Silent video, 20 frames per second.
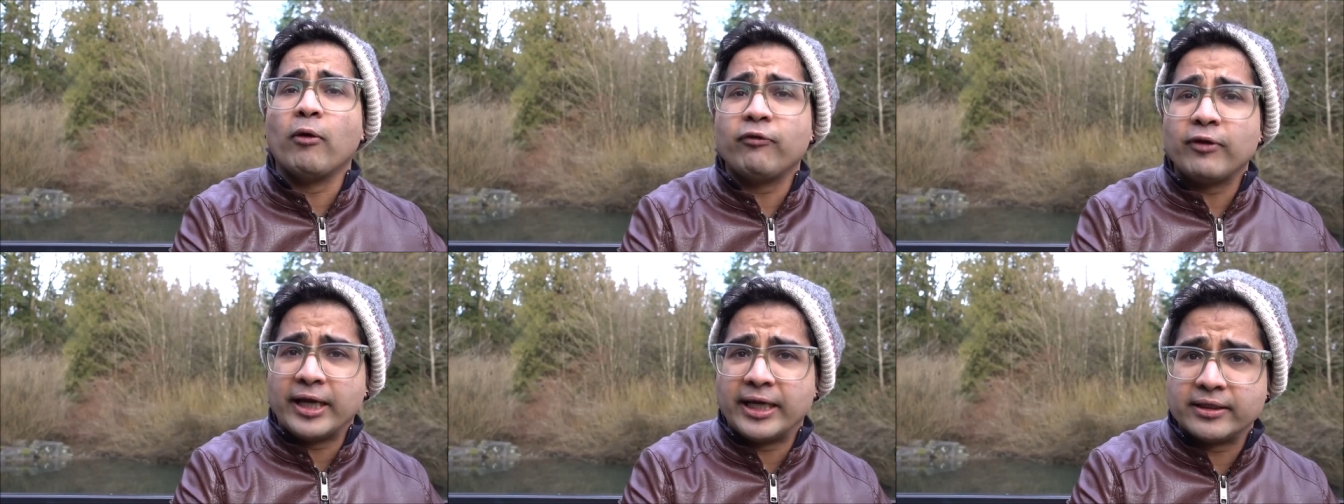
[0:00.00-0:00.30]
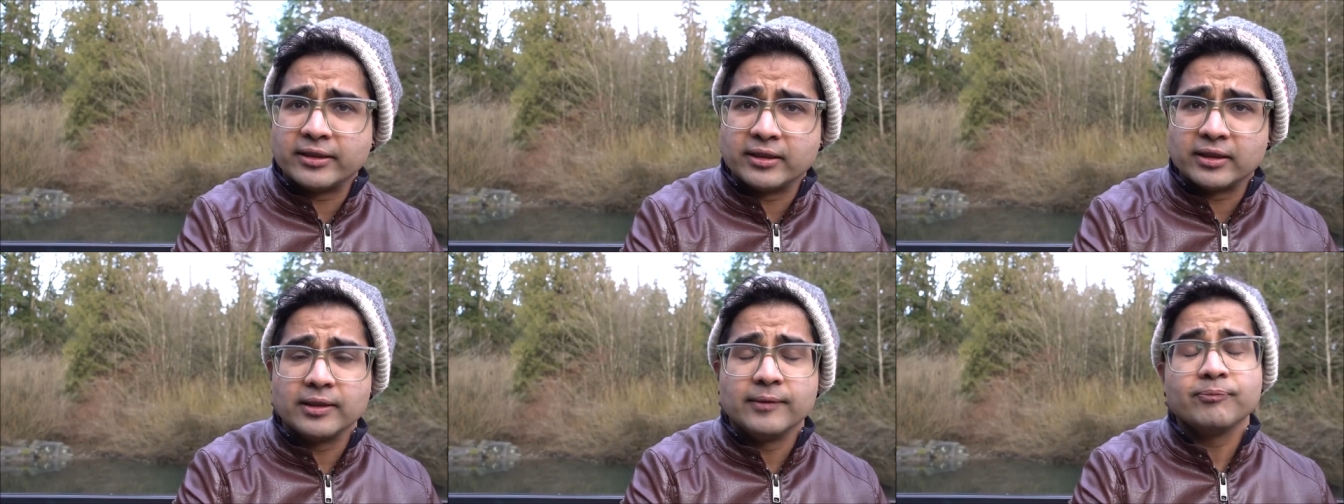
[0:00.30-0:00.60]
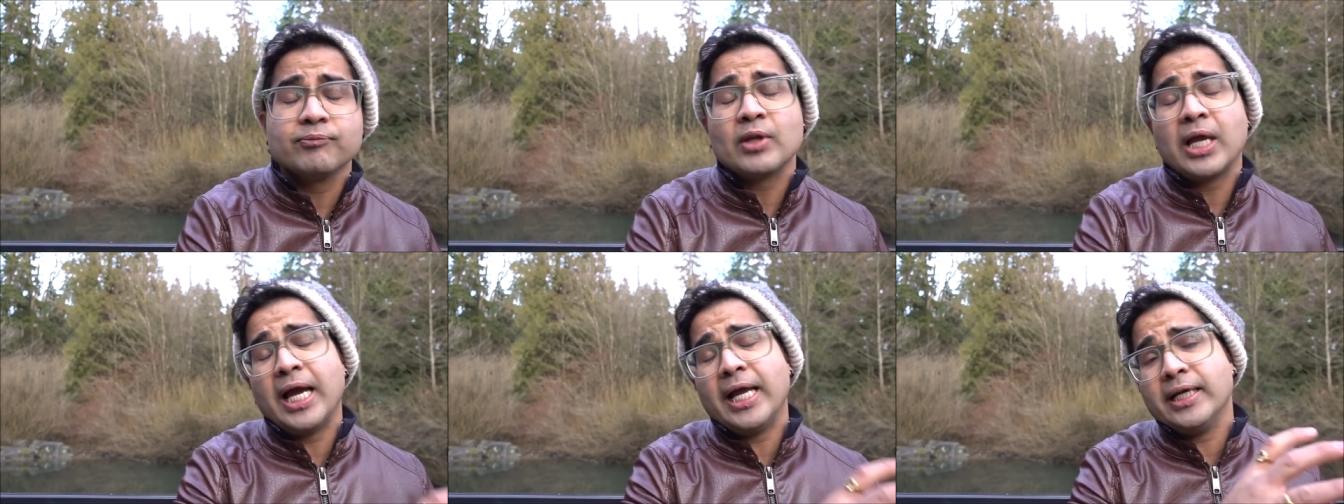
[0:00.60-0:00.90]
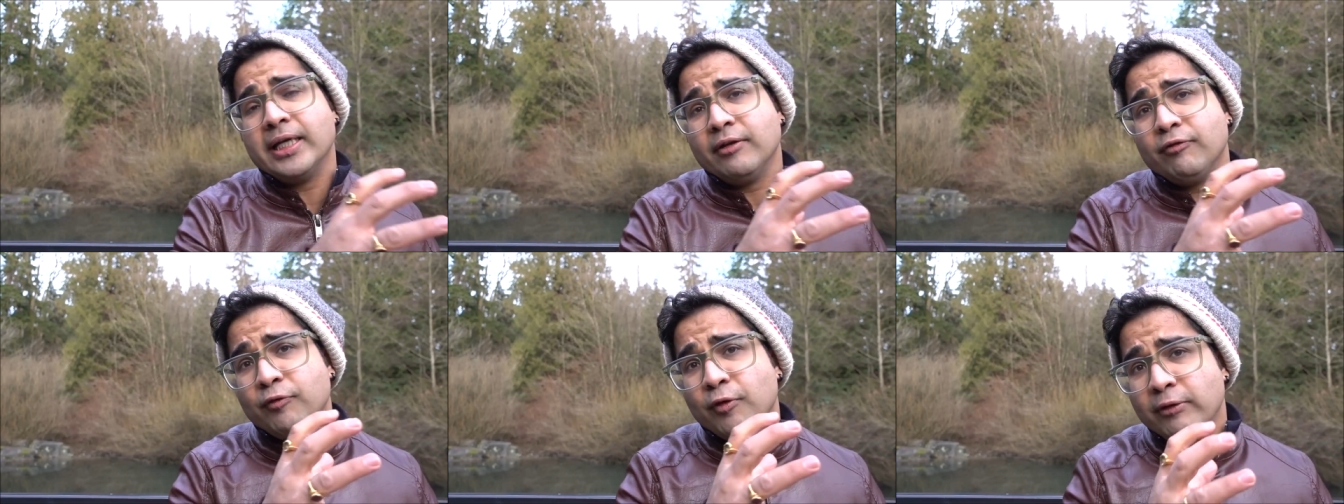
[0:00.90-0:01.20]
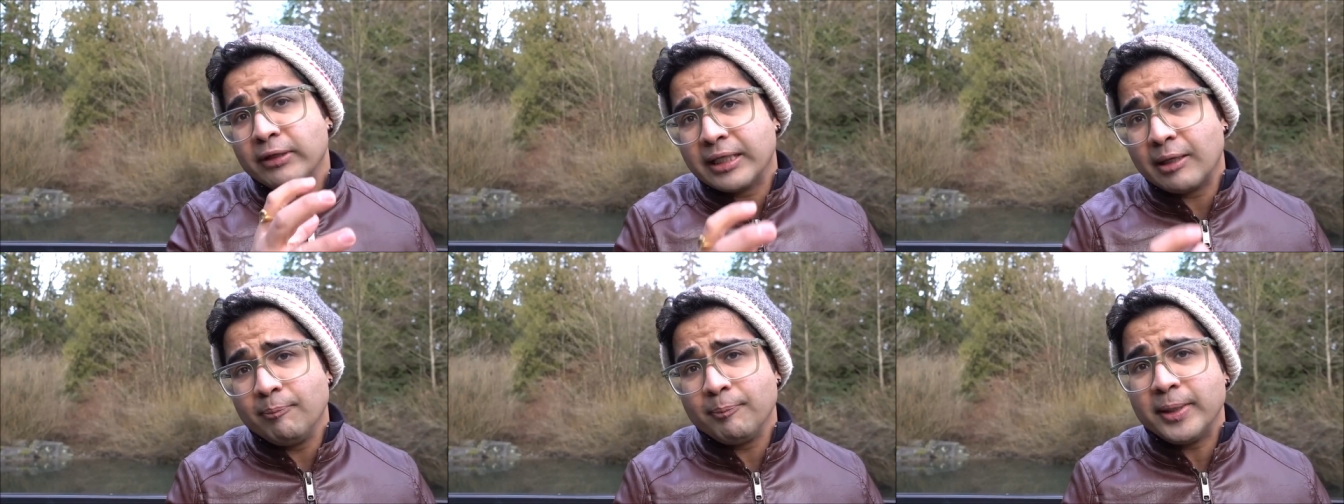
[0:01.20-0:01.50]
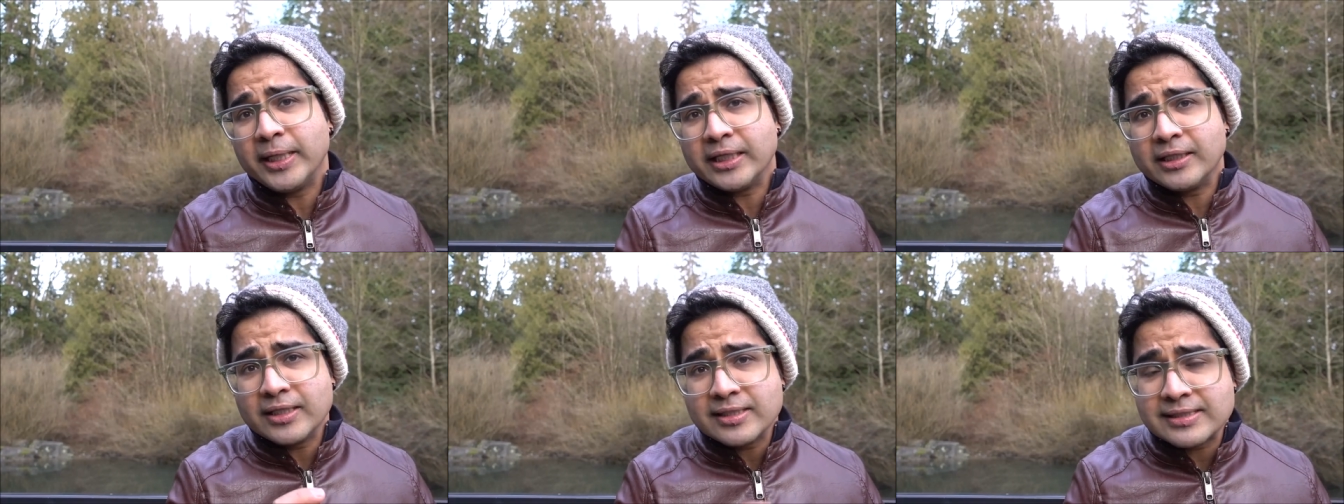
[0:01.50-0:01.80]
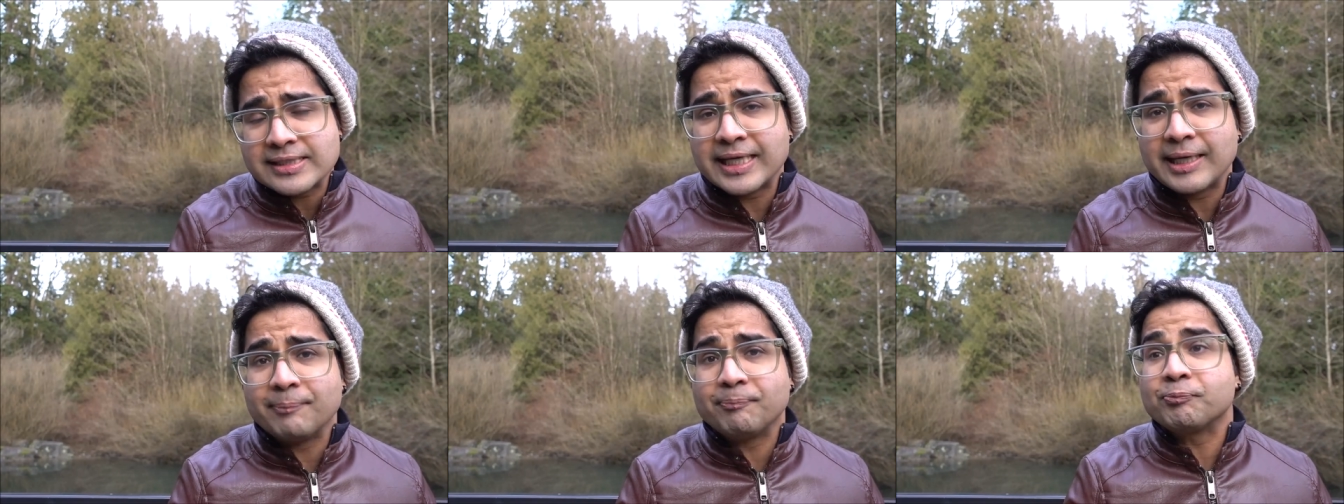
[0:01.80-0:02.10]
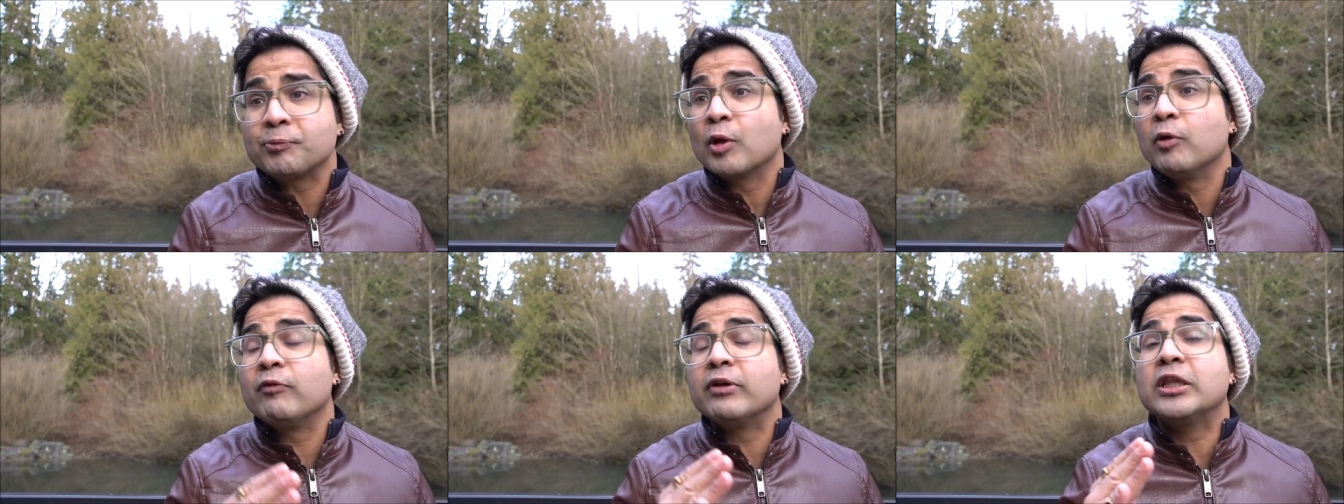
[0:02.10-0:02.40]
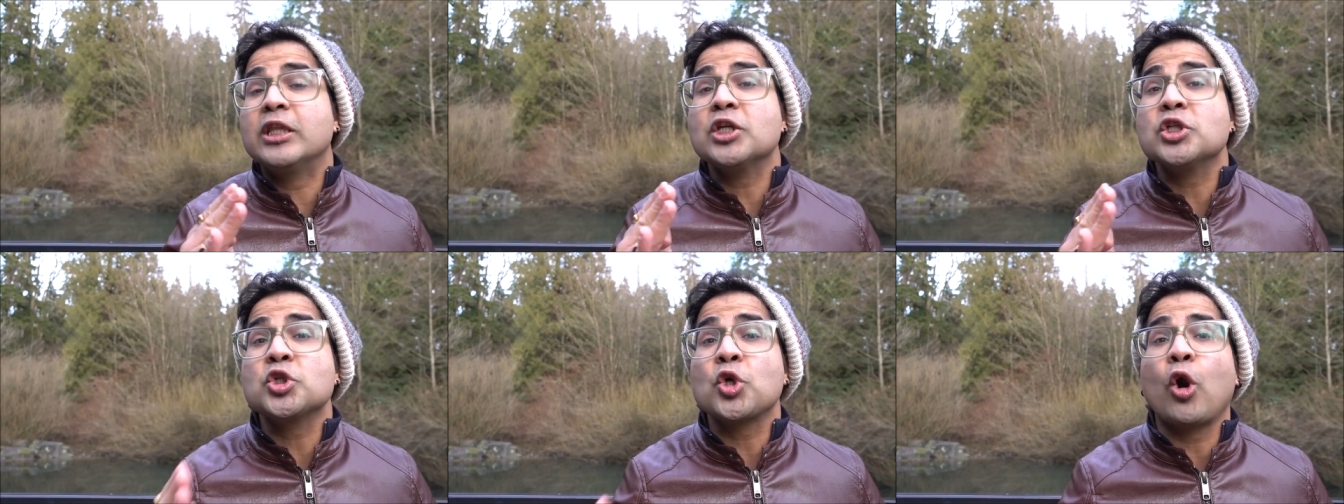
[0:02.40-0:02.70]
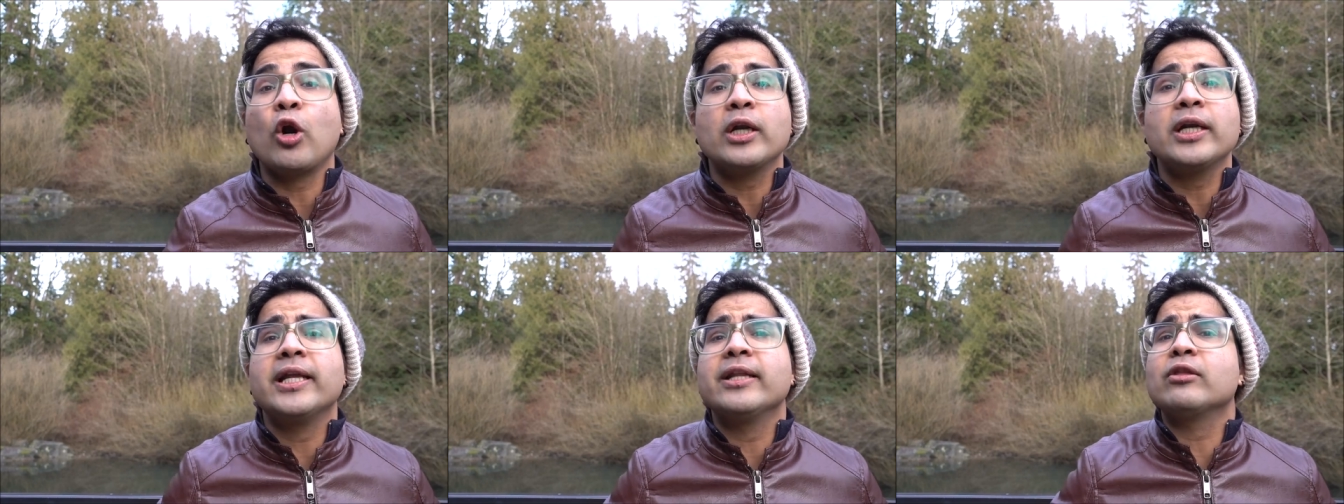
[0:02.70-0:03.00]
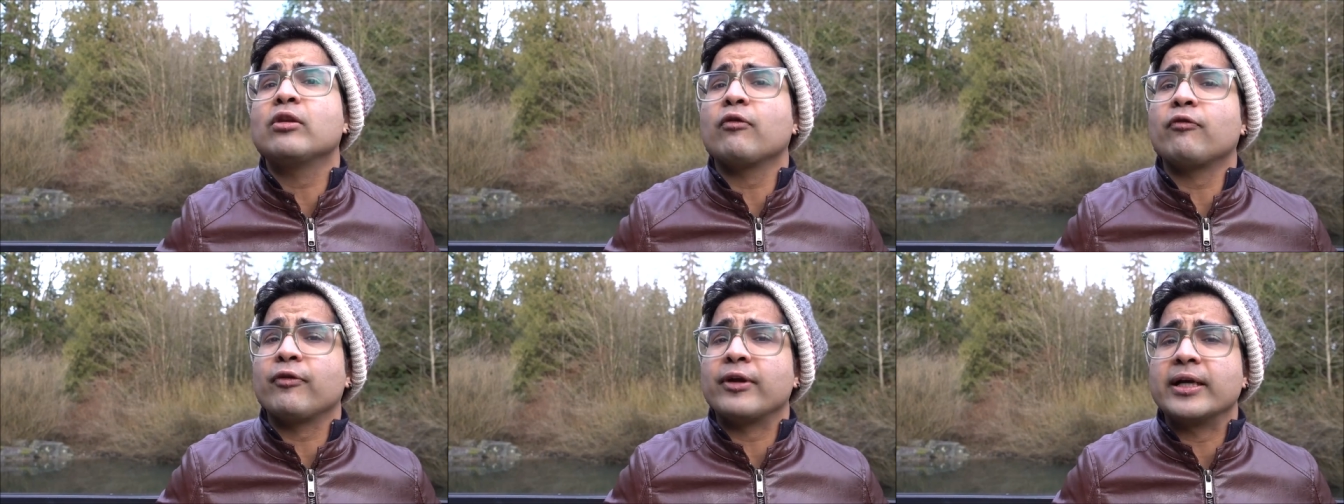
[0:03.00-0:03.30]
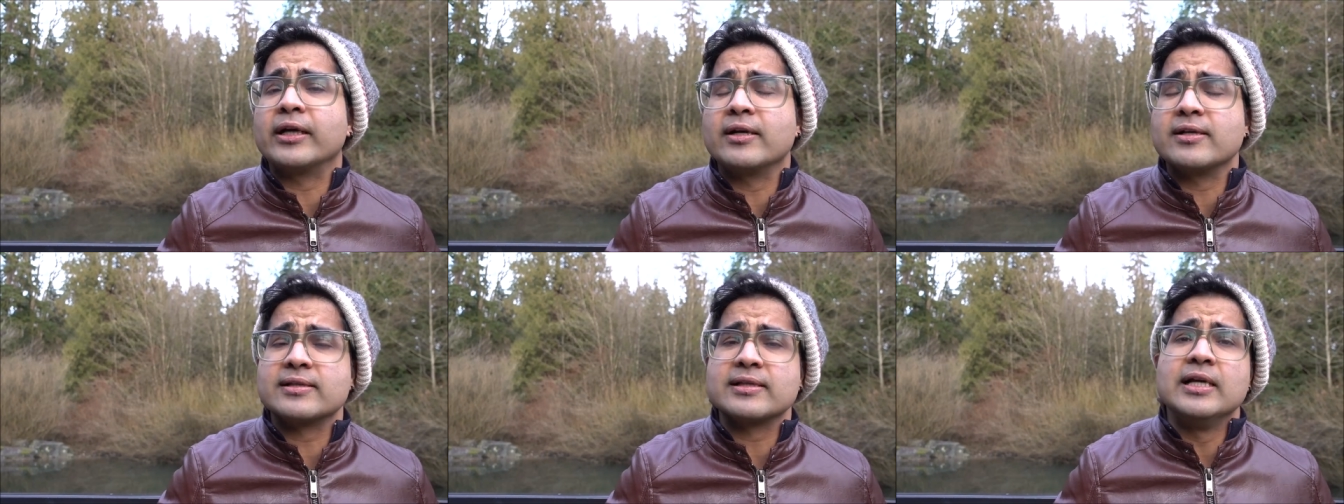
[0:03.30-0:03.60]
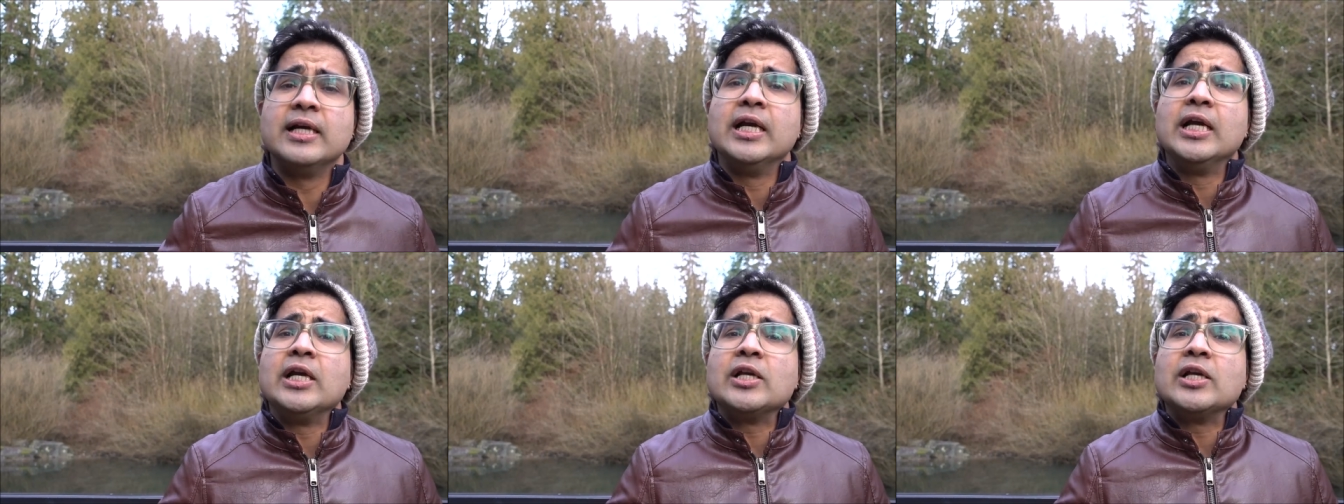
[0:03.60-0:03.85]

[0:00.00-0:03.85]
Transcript: of error. And if you will compare the same with the short length of fingers,